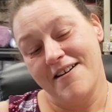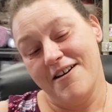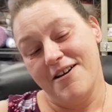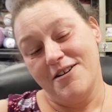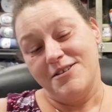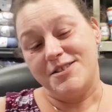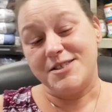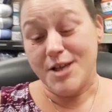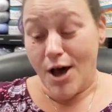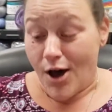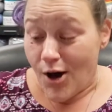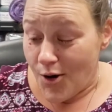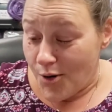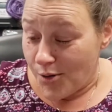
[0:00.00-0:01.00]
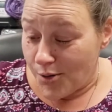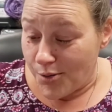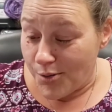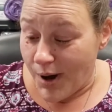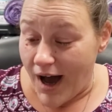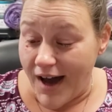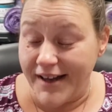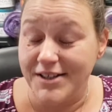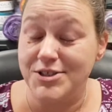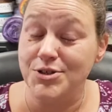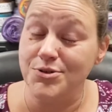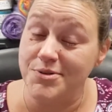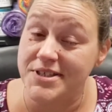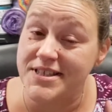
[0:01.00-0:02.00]
So I
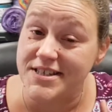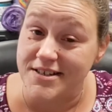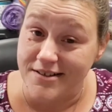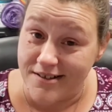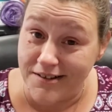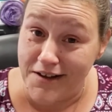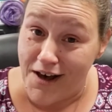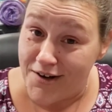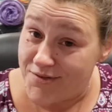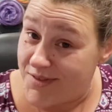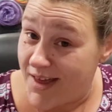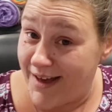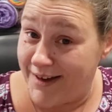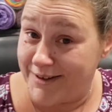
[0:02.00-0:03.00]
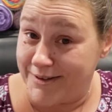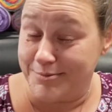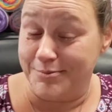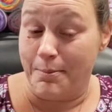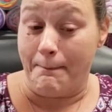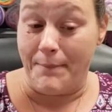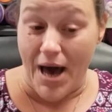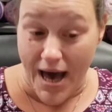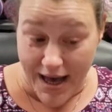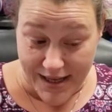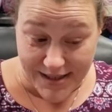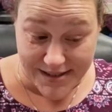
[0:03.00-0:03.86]
do still love them, but